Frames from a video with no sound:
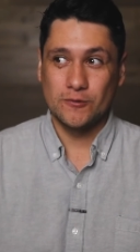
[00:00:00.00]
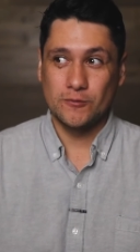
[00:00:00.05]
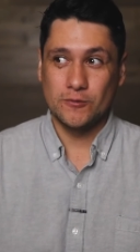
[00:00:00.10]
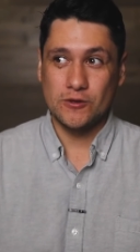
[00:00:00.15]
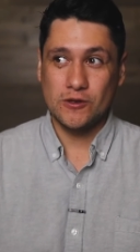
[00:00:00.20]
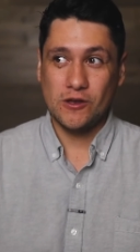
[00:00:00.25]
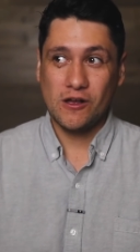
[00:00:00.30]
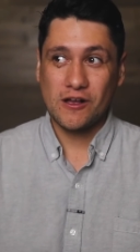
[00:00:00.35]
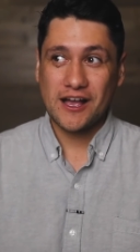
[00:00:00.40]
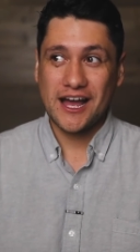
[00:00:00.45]

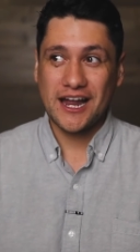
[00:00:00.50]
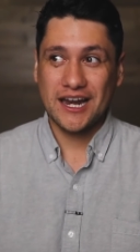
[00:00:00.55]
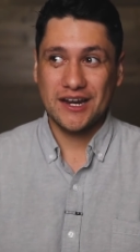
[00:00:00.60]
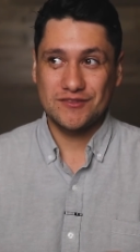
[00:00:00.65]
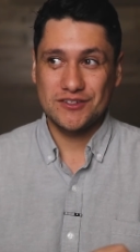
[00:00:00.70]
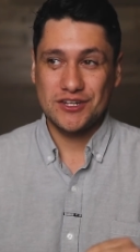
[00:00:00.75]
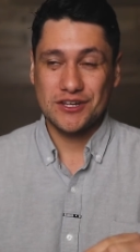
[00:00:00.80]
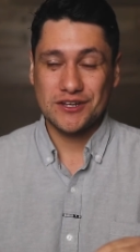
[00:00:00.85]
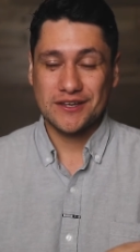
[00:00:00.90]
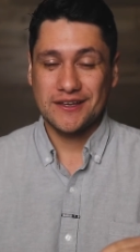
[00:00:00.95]
We all kind
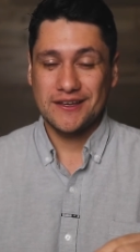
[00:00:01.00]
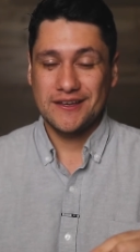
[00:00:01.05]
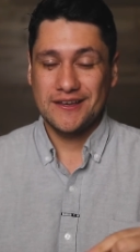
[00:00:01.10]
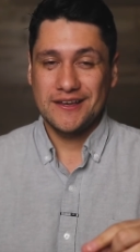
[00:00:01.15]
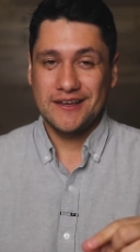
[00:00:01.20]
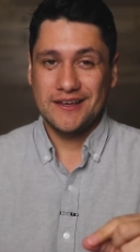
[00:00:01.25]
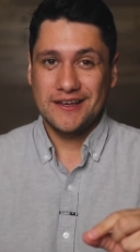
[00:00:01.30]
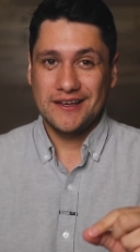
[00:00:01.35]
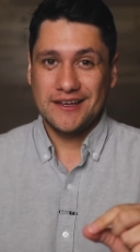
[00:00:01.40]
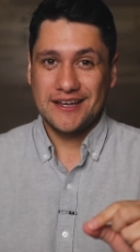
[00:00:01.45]
of took
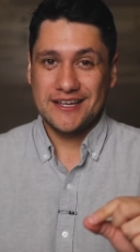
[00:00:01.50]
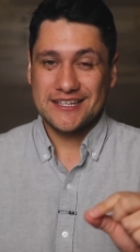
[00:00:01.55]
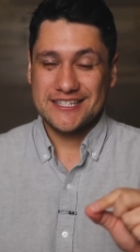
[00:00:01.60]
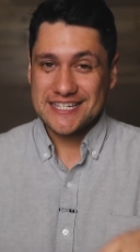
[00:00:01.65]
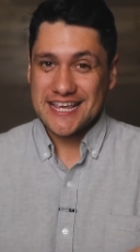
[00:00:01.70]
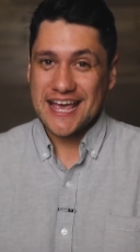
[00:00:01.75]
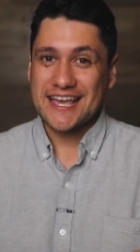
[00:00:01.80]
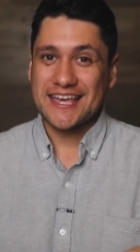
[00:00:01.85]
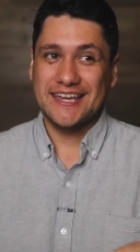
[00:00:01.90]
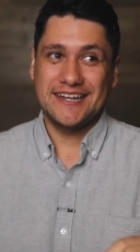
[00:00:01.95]
a
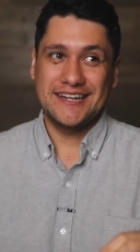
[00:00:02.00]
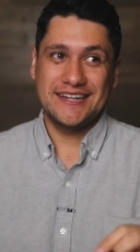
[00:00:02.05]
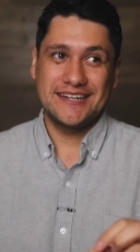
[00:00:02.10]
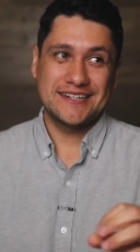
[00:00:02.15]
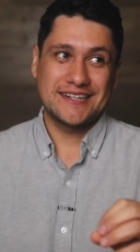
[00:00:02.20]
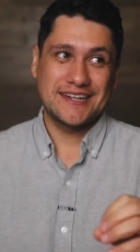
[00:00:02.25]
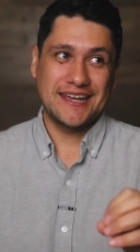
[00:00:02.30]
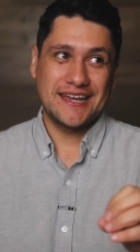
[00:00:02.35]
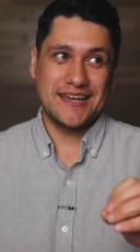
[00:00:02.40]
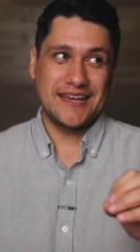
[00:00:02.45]
second
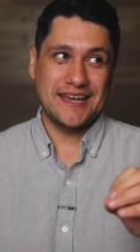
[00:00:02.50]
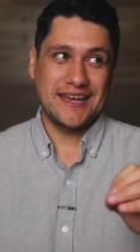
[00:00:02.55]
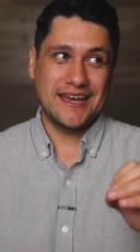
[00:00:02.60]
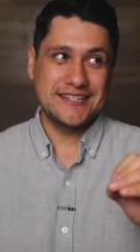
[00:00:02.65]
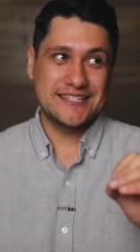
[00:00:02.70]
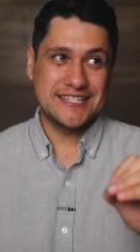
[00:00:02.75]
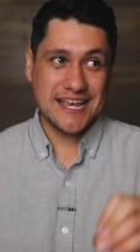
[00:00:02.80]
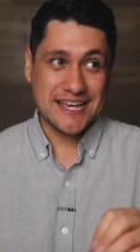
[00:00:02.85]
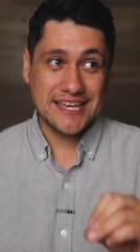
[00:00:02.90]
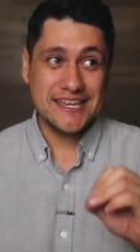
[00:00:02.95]

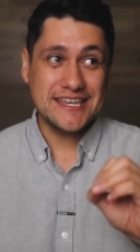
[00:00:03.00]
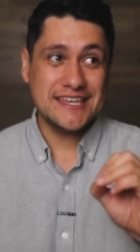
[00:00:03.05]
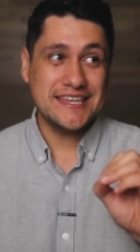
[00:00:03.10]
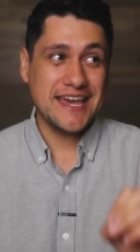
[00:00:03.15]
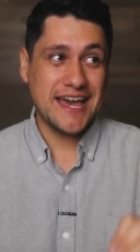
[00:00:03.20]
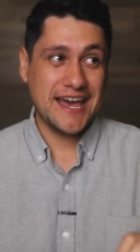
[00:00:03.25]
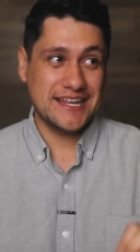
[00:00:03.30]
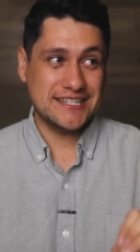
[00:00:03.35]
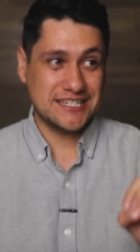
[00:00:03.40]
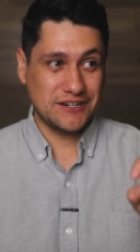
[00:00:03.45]
and second
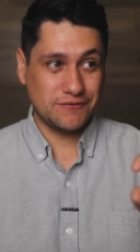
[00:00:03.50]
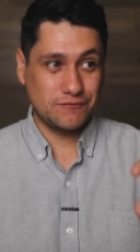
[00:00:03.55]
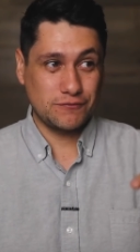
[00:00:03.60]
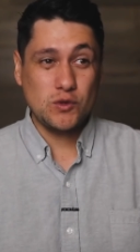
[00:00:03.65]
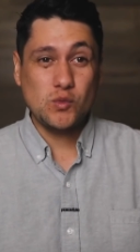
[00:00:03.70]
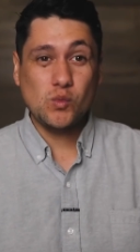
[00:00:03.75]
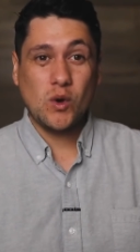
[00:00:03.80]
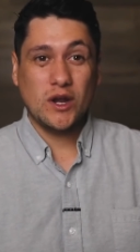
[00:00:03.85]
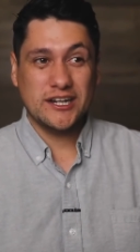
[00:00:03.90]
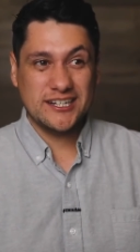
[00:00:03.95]
guessed if
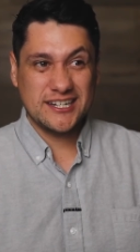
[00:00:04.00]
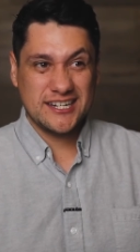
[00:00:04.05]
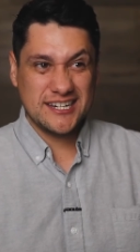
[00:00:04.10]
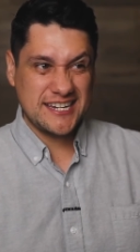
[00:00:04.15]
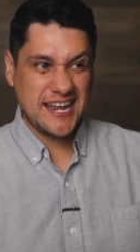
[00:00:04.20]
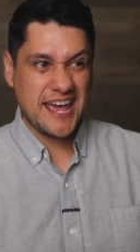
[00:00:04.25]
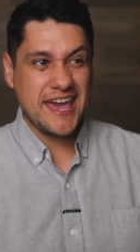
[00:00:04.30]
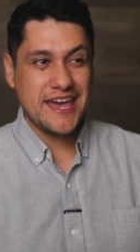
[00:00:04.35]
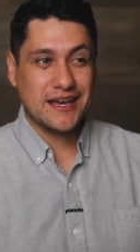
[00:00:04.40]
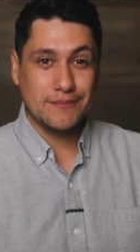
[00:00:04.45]
we wanted to
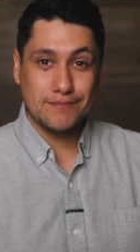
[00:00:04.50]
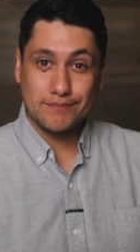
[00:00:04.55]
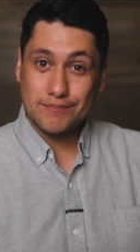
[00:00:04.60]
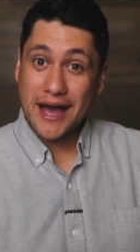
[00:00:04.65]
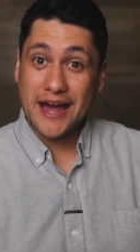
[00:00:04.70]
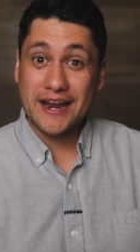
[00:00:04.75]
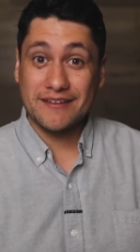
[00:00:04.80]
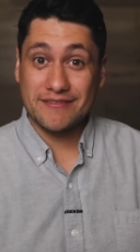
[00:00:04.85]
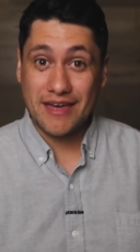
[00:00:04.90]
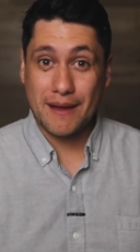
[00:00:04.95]
take a
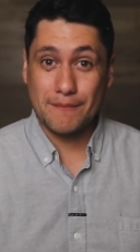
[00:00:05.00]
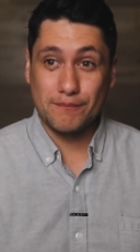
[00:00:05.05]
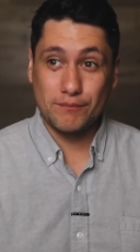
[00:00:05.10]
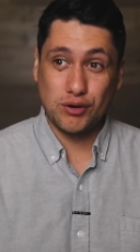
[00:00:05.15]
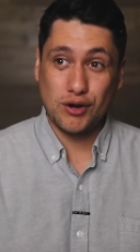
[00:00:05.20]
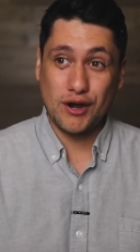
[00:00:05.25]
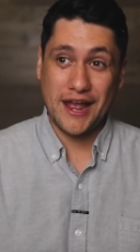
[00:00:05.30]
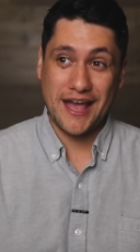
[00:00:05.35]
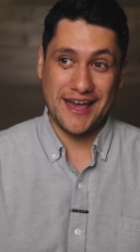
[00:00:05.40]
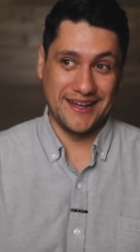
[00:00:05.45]
bite of that
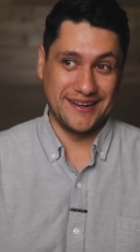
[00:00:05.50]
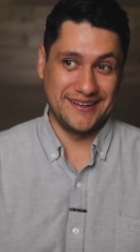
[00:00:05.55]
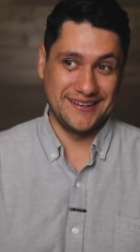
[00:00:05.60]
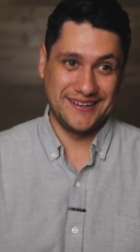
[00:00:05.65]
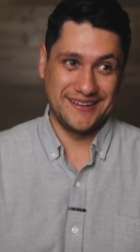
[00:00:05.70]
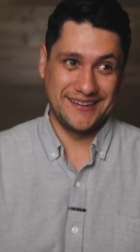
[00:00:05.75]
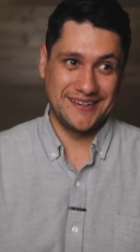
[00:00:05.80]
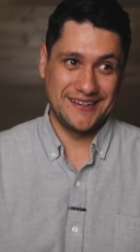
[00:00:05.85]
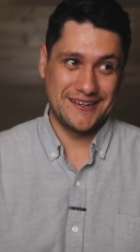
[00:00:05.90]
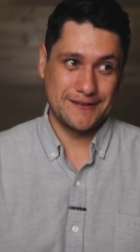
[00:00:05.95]
bread.
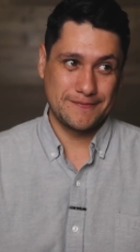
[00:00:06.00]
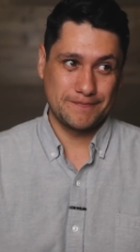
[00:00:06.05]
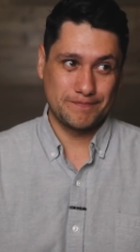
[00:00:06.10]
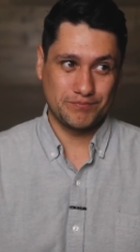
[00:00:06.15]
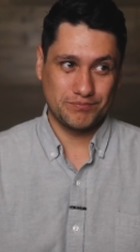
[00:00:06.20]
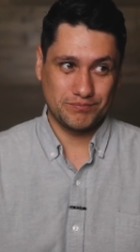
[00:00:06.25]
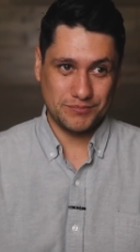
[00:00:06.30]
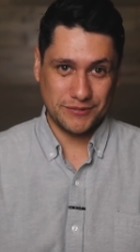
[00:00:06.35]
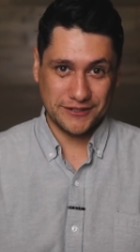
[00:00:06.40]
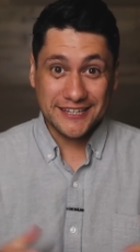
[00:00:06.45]

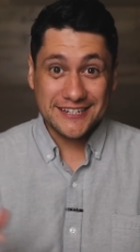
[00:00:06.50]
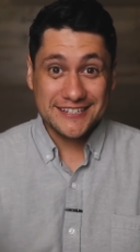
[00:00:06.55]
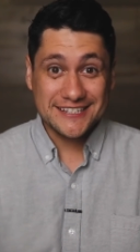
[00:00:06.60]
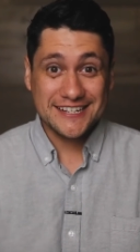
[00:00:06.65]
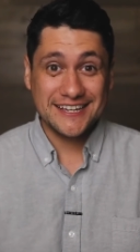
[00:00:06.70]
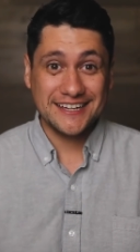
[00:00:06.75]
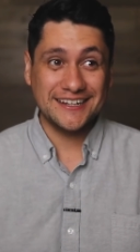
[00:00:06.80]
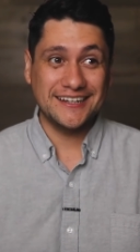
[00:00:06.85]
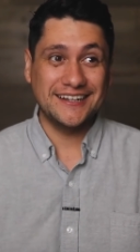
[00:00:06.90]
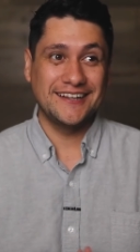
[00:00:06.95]
But they
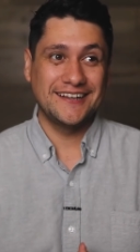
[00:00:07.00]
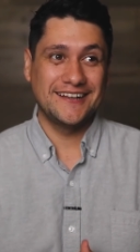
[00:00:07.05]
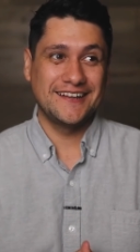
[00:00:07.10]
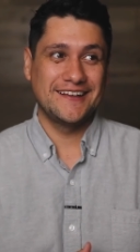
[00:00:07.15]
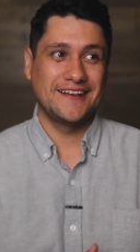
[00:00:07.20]
did.